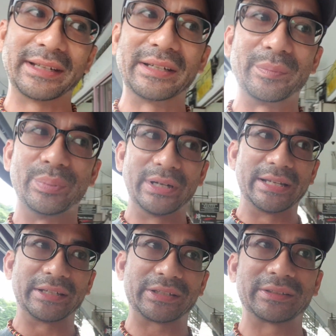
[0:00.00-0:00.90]
then the
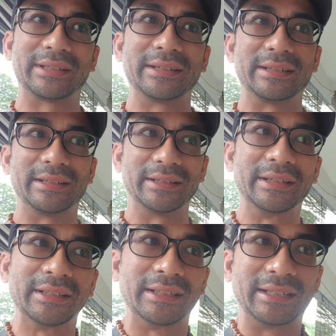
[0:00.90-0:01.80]
British, then the
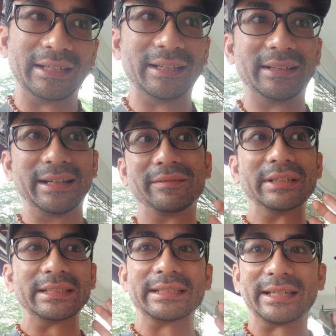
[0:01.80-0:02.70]

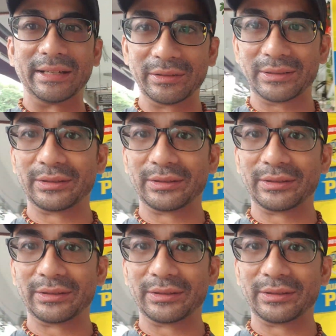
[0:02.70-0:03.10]
everything else.